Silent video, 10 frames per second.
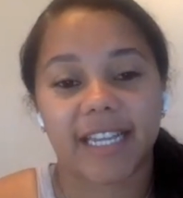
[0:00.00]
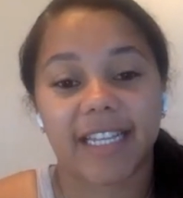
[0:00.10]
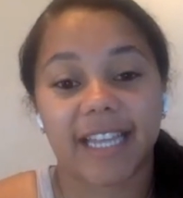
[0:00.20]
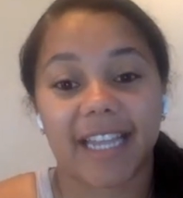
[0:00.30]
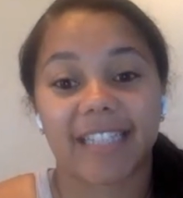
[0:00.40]
said,
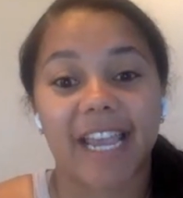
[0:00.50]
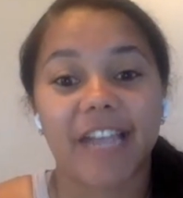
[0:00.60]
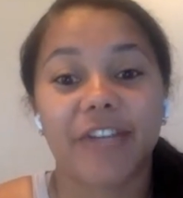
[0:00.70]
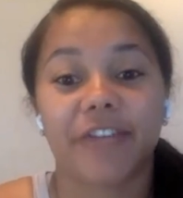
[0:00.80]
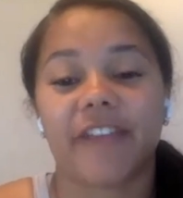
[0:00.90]
like it's
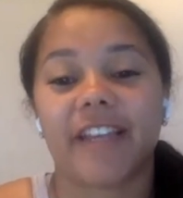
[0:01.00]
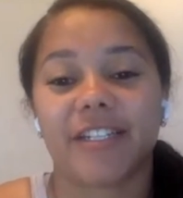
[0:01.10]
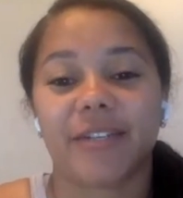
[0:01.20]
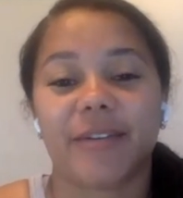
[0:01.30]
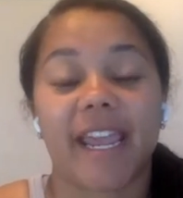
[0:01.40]
in your face.
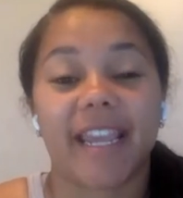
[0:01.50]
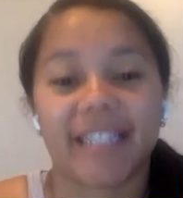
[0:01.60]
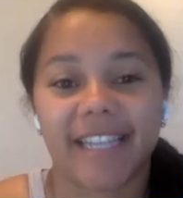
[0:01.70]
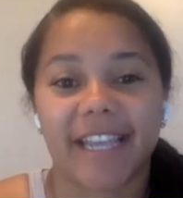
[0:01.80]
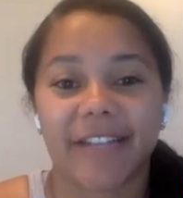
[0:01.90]
You can't
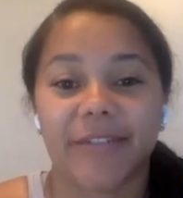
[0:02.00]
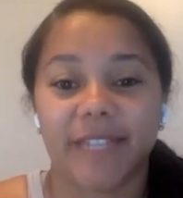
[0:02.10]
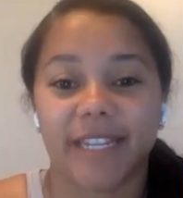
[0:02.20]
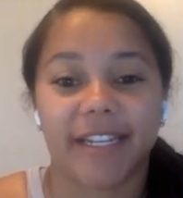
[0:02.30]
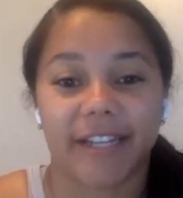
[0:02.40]
say you
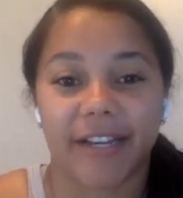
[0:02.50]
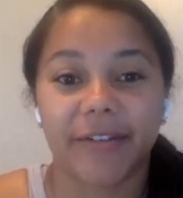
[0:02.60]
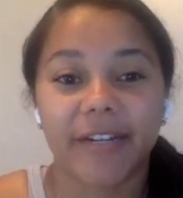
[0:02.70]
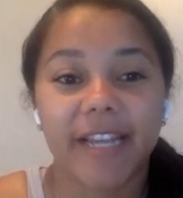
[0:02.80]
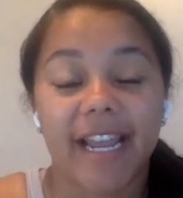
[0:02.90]
didn't
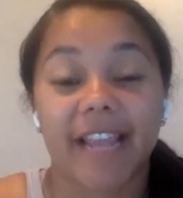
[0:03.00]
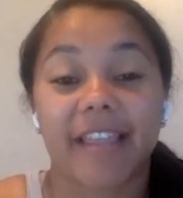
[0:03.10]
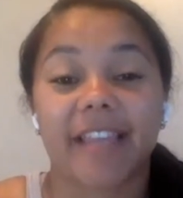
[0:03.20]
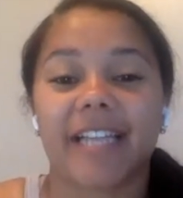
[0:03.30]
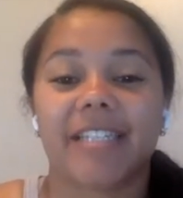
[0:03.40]
know. I
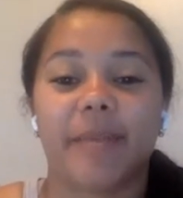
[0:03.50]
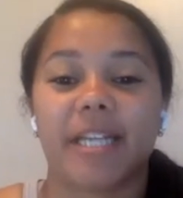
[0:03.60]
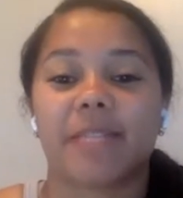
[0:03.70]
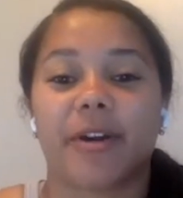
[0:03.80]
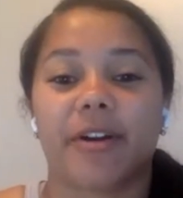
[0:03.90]
think that's the
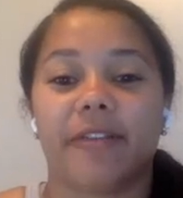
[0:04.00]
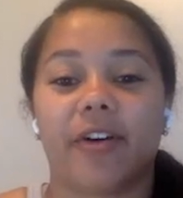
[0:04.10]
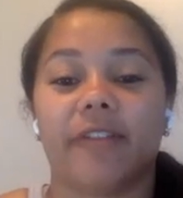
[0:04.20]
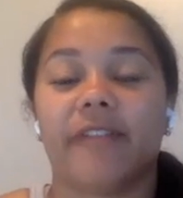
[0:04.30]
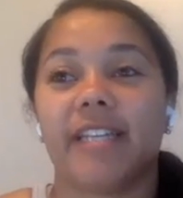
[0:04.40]
best part of
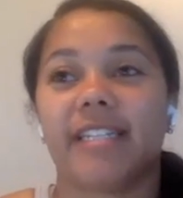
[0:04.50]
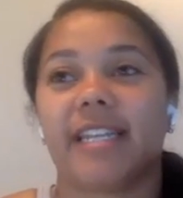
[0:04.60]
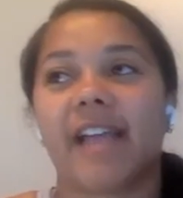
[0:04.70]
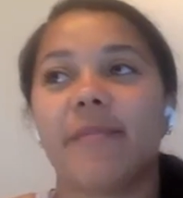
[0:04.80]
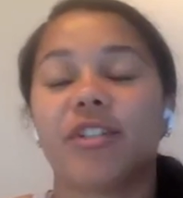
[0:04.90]
all of this.
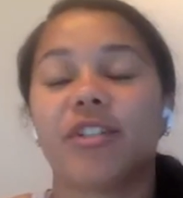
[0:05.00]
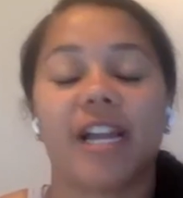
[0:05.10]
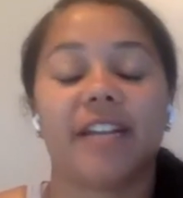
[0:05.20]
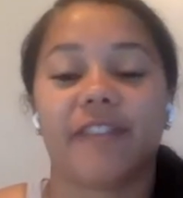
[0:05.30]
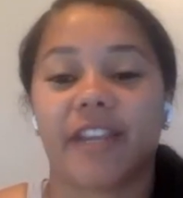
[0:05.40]
And I've been
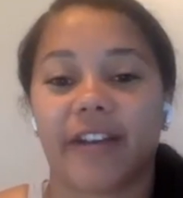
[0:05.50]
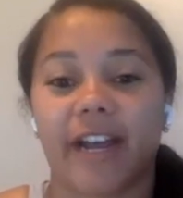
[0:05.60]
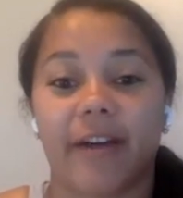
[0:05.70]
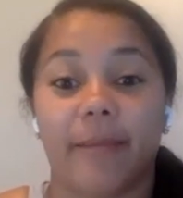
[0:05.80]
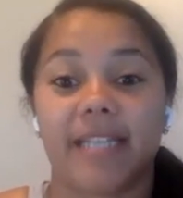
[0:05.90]
trying to figure
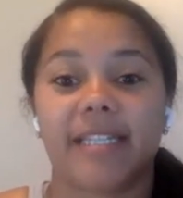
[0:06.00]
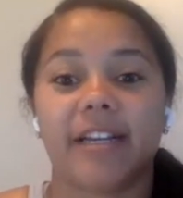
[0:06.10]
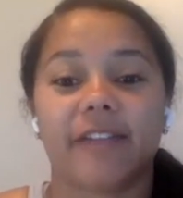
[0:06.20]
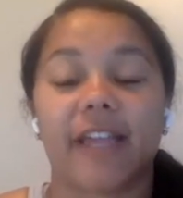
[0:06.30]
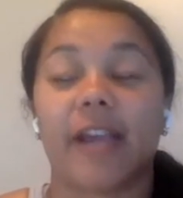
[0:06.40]
out
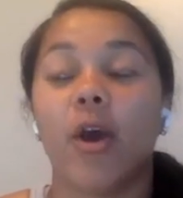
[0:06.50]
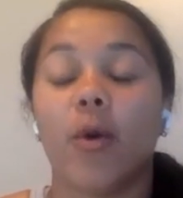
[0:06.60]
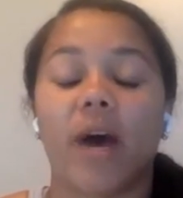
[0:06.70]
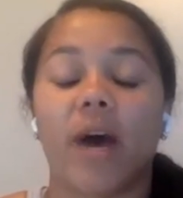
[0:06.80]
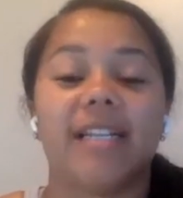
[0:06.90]
myself, like,
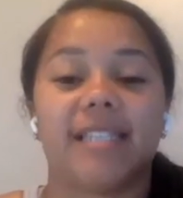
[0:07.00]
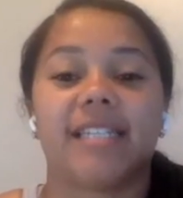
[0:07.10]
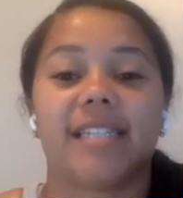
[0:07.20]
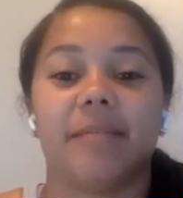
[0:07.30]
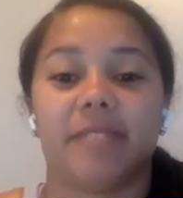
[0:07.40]
why is
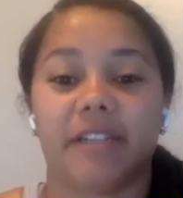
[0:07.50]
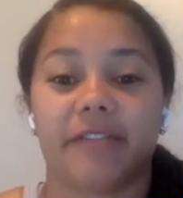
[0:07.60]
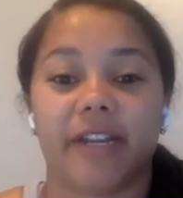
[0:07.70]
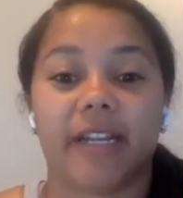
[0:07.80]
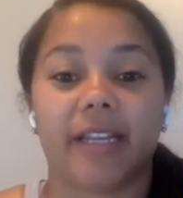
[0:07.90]
this time
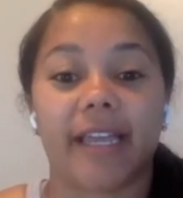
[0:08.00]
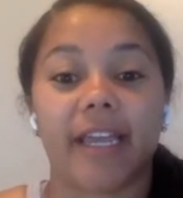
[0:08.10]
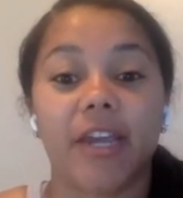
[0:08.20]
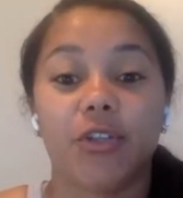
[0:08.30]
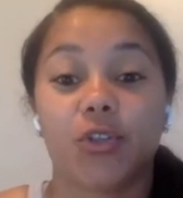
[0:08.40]
different? Like,
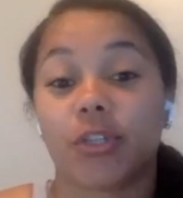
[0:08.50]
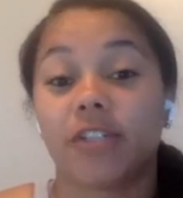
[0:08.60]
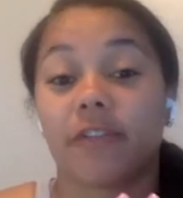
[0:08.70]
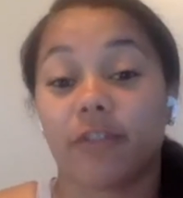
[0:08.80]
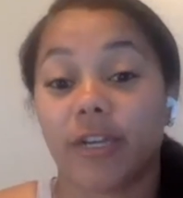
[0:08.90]

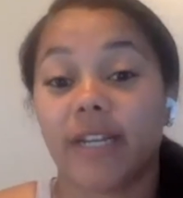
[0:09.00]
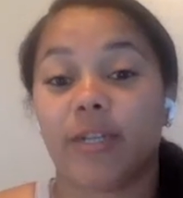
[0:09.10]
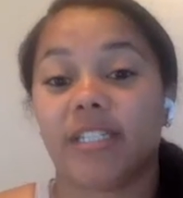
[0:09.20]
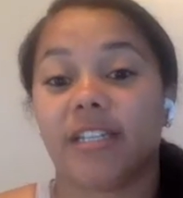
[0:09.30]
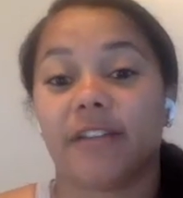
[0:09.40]
George Floyd
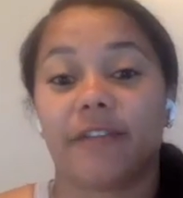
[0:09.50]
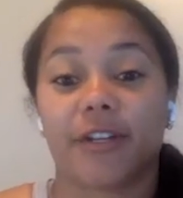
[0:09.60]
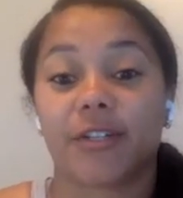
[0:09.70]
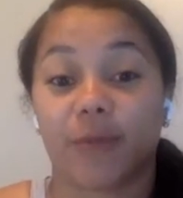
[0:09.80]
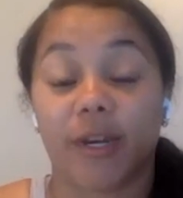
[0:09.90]
wasn't the
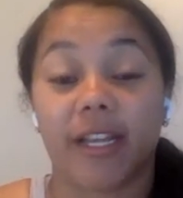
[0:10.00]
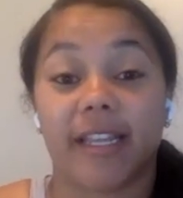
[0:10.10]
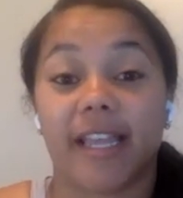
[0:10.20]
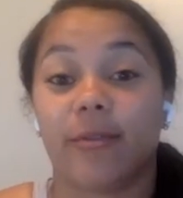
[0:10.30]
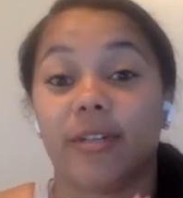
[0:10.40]
first
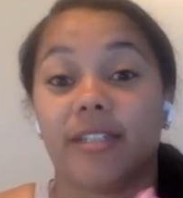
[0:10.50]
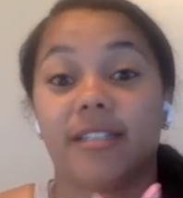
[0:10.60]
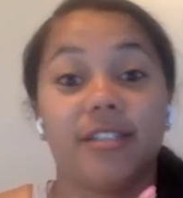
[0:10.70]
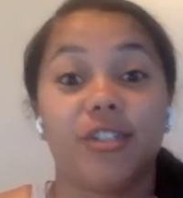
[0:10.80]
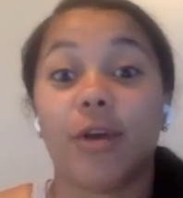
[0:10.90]
one that was
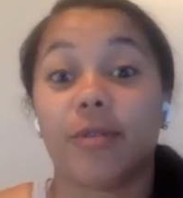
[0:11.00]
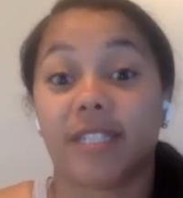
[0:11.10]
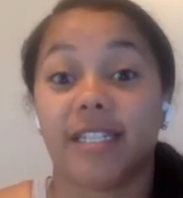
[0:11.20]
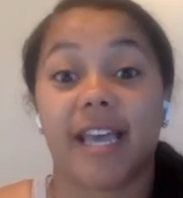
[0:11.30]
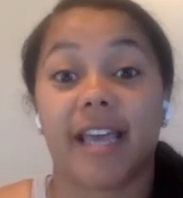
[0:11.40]

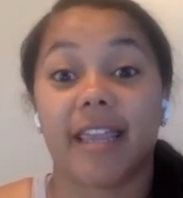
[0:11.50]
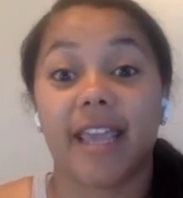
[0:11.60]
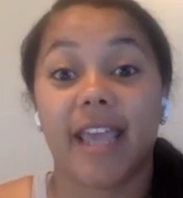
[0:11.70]
choked to death.